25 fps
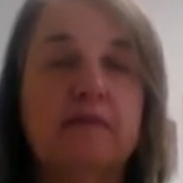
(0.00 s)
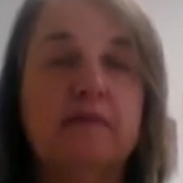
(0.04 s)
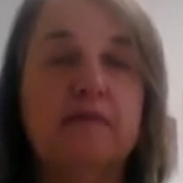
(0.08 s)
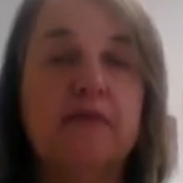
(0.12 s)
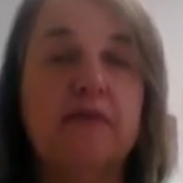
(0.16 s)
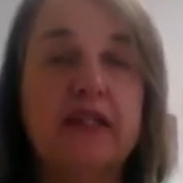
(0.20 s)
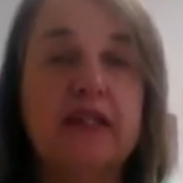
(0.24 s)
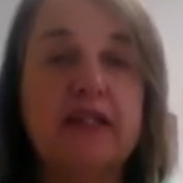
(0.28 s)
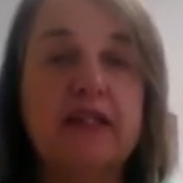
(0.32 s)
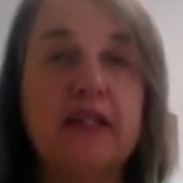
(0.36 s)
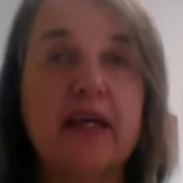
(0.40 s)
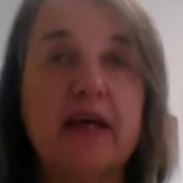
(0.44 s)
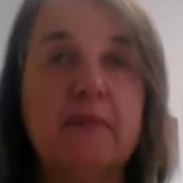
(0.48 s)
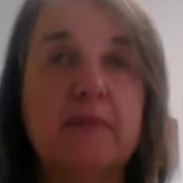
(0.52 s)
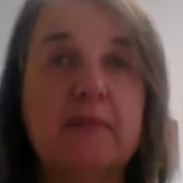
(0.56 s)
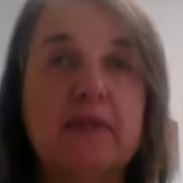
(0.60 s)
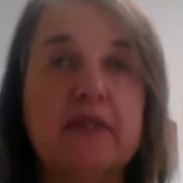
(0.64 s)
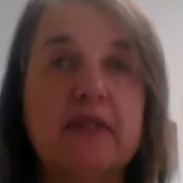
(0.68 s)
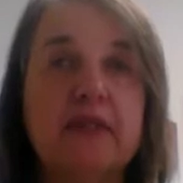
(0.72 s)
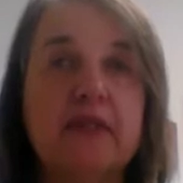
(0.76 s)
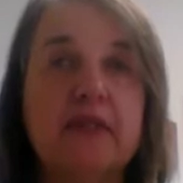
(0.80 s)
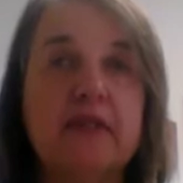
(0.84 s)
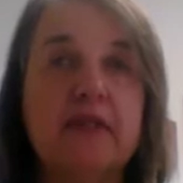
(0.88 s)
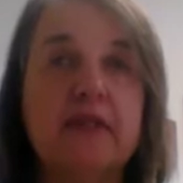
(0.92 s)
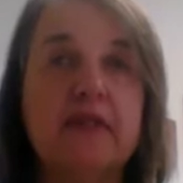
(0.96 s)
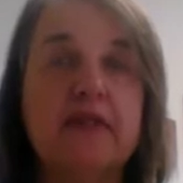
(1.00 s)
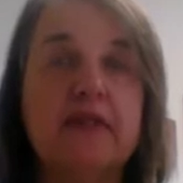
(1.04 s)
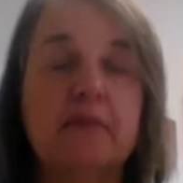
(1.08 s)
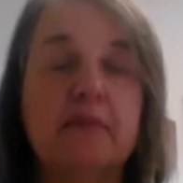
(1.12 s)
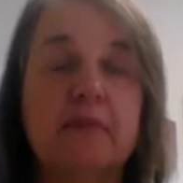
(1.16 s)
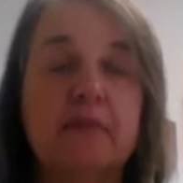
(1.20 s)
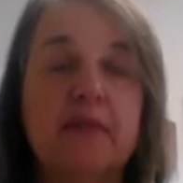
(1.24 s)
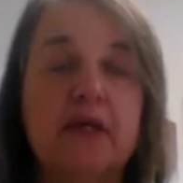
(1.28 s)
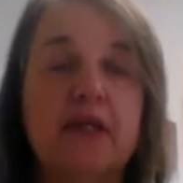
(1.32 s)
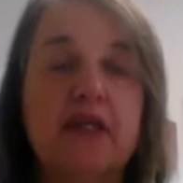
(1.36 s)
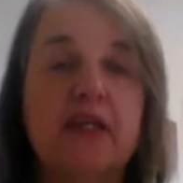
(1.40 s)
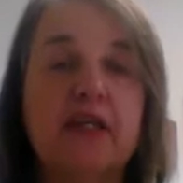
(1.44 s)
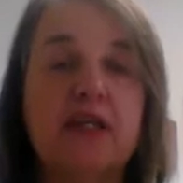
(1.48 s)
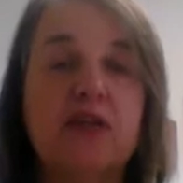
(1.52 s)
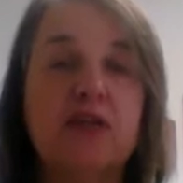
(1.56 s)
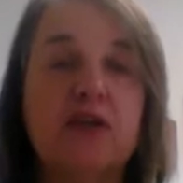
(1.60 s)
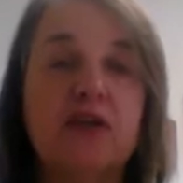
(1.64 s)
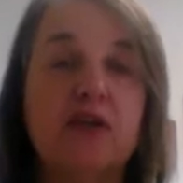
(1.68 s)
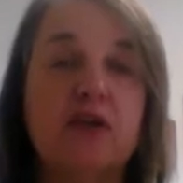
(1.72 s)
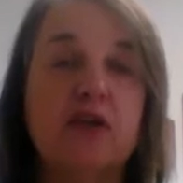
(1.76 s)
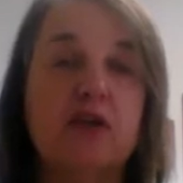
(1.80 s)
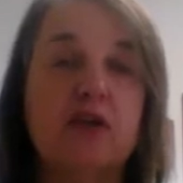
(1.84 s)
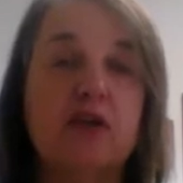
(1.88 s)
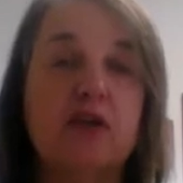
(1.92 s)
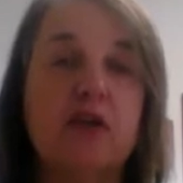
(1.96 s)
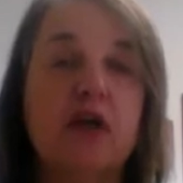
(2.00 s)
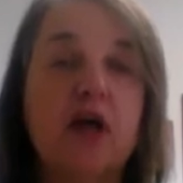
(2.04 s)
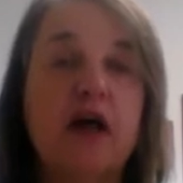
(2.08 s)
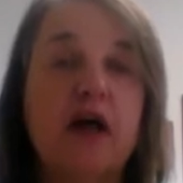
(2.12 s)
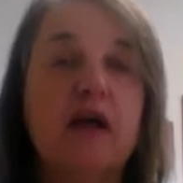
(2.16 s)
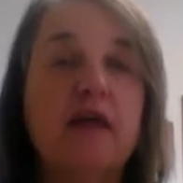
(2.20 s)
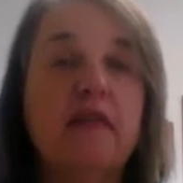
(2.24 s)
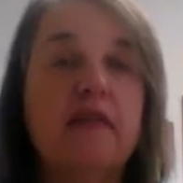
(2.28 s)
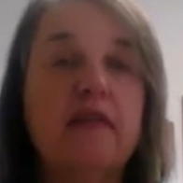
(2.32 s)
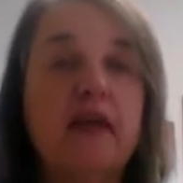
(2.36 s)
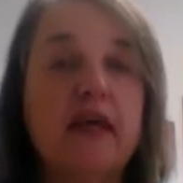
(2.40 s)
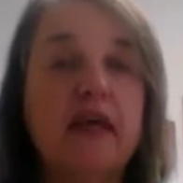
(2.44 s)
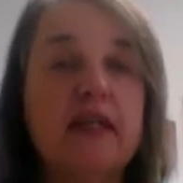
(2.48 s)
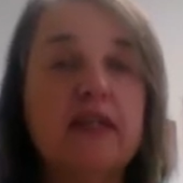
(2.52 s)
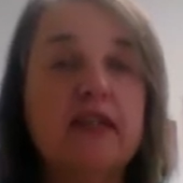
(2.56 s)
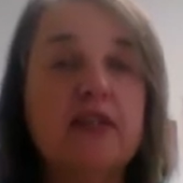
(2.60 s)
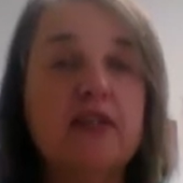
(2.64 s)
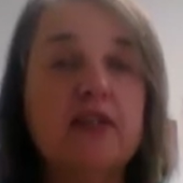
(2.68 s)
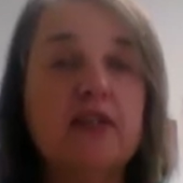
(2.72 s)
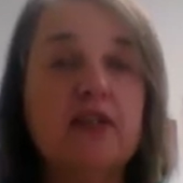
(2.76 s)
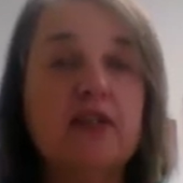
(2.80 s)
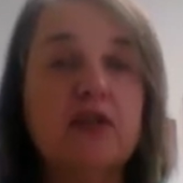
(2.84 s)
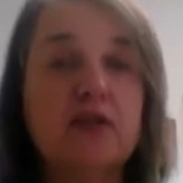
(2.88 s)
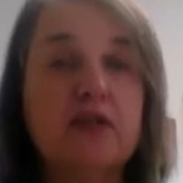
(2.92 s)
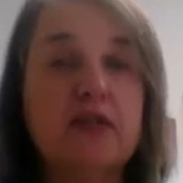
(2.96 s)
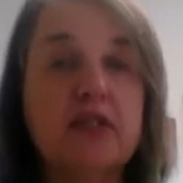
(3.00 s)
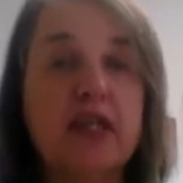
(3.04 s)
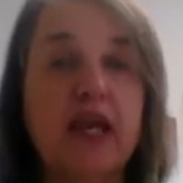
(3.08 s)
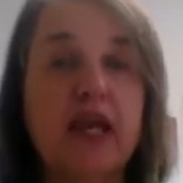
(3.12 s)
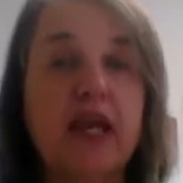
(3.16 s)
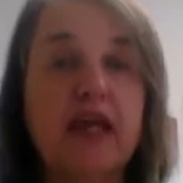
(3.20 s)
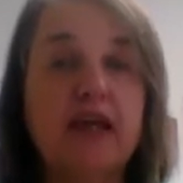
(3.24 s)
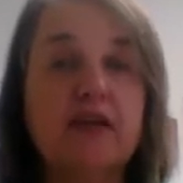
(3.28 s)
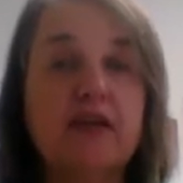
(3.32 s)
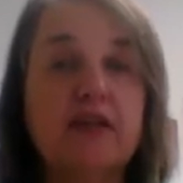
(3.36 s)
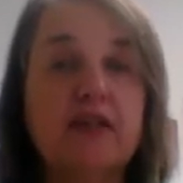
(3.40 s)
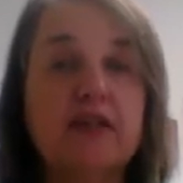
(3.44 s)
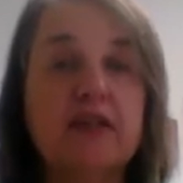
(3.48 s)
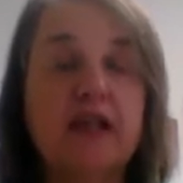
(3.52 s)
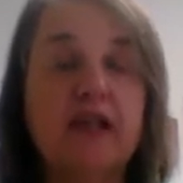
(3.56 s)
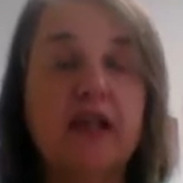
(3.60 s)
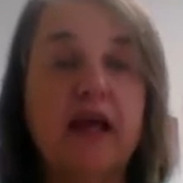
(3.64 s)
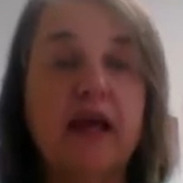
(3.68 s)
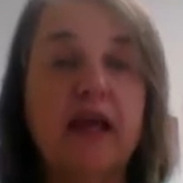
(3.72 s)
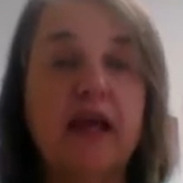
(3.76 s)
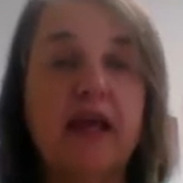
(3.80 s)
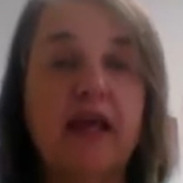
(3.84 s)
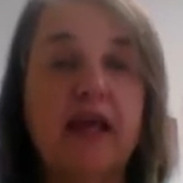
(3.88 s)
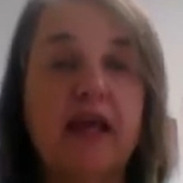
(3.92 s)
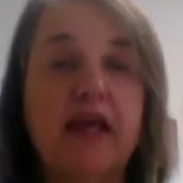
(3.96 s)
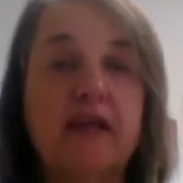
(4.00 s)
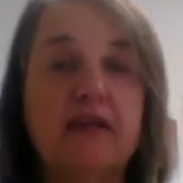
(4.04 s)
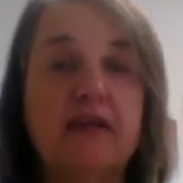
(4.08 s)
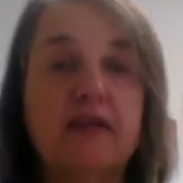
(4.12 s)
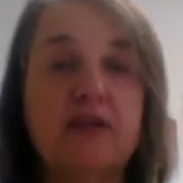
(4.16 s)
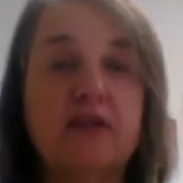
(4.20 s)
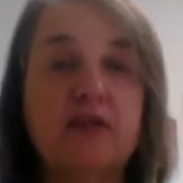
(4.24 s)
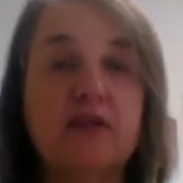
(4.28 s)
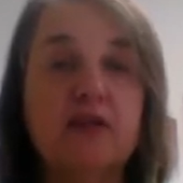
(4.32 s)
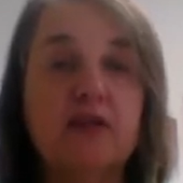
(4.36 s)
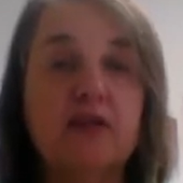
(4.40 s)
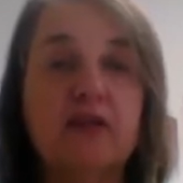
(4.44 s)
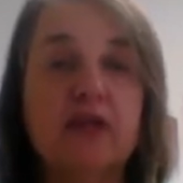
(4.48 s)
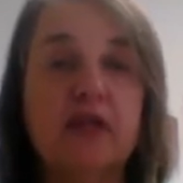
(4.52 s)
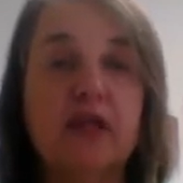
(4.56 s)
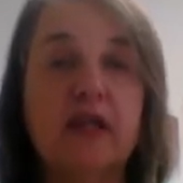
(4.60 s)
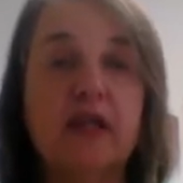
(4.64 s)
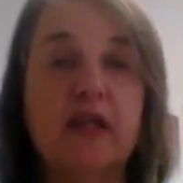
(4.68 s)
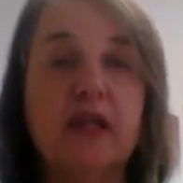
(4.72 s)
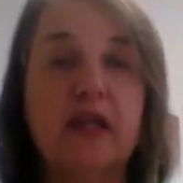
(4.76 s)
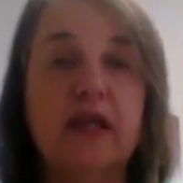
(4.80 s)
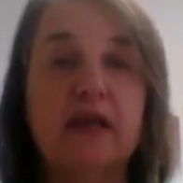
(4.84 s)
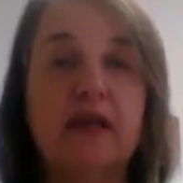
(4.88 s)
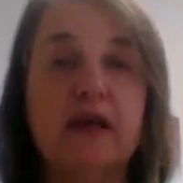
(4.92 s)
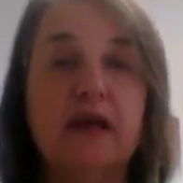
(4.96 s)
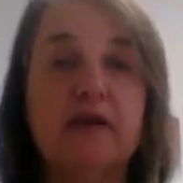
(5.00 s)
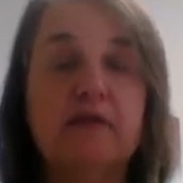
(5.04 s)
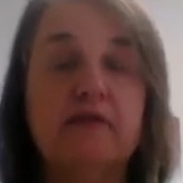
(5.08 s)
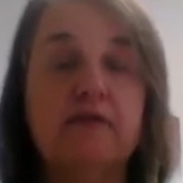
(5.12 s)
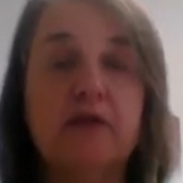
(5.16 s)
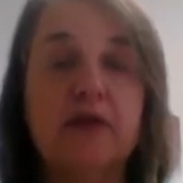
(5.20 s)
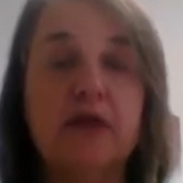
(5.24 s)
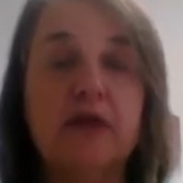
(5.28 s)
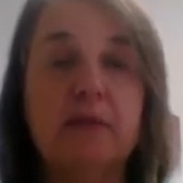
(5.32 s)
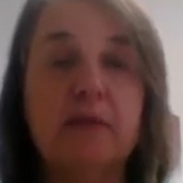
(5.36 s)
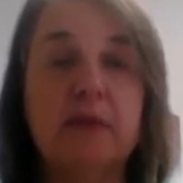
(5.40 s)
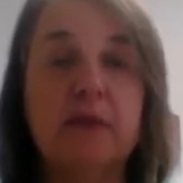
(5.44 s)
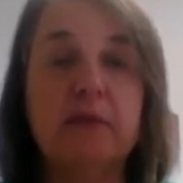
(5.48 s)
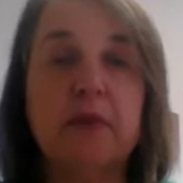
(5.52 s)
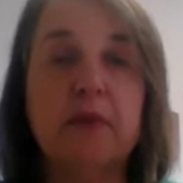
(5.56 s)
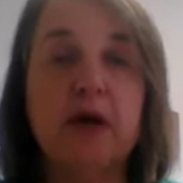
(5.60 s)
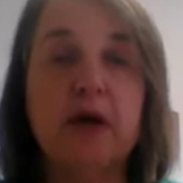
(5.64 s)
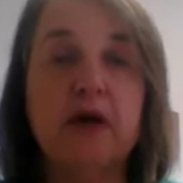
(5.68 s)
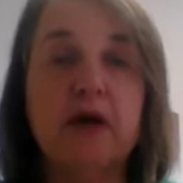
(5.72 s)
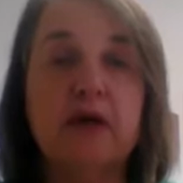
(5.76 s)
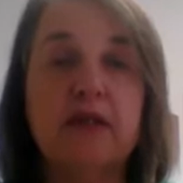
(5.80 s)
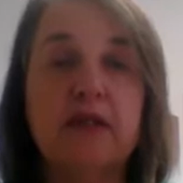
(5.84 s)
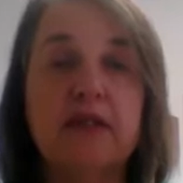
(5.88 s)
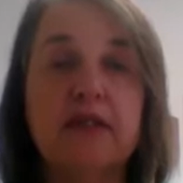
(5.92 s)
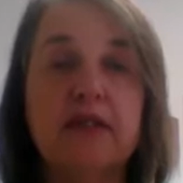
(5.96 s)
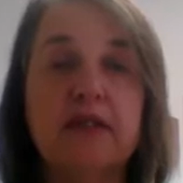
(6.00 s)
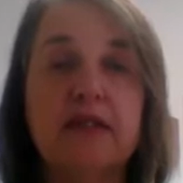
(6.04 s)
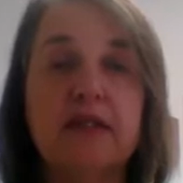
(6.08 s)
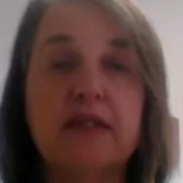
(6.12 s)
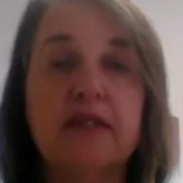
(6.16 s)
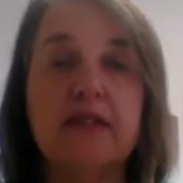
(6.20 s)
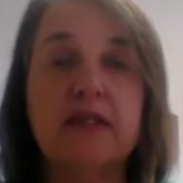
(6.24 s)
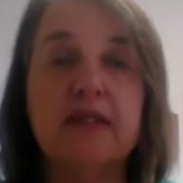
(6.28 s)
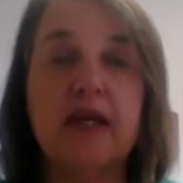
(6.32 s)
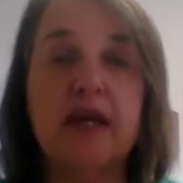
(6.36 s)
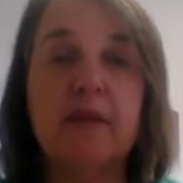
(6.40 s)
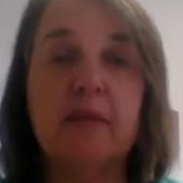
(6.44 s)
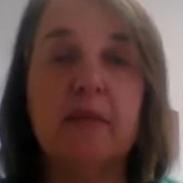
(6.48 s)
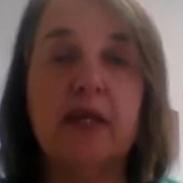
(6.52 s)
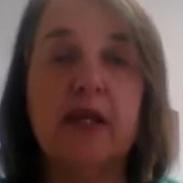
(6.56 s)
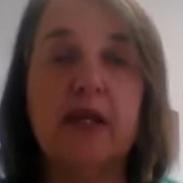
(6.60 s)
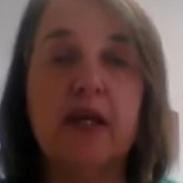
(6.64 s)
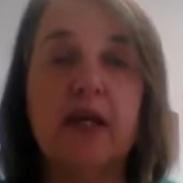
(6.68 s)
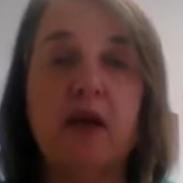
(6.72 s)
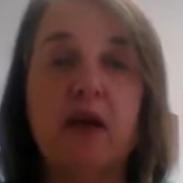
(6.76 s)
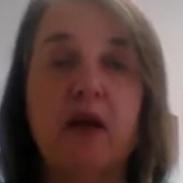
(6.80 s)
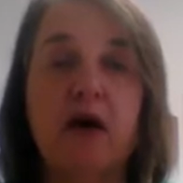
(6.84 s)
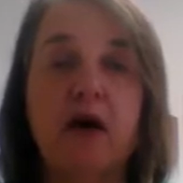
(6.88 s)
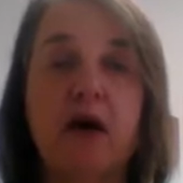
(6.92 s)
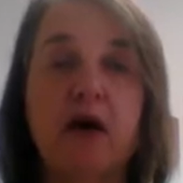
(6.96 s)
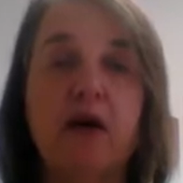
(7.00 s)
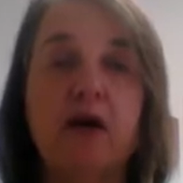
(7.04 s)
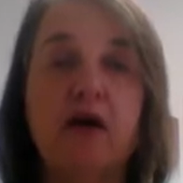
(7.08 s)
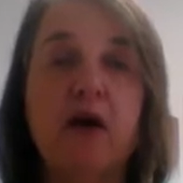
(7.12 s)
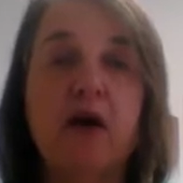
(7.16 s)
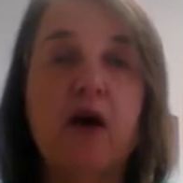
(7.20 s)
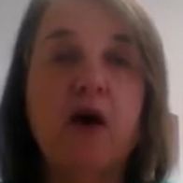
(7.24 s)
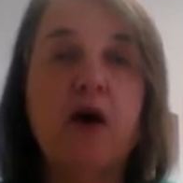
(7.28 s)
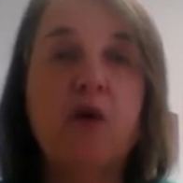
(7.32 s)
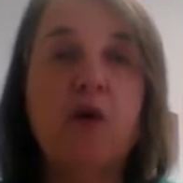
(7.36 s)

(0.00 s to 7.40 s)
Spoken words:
fix-ups and some additional things to Scales Lake, and certainly Friedman Park is coming along.